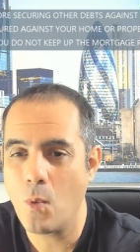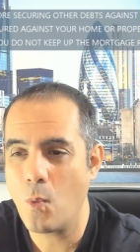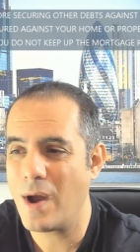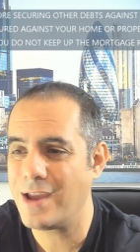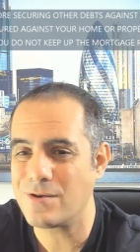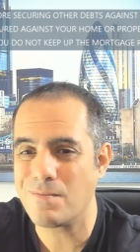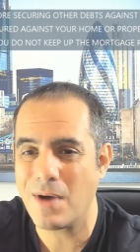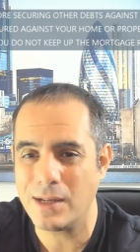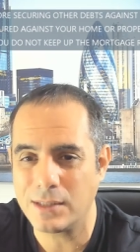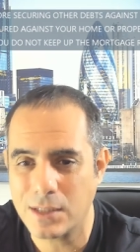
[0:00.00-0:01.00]
where your
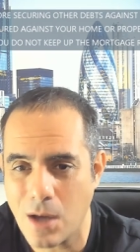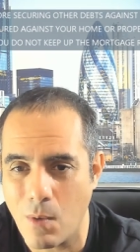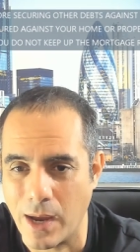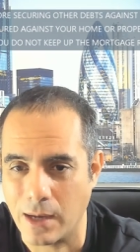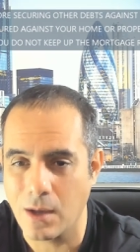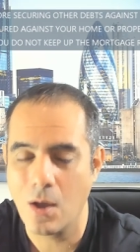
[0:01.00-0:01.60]
money's going,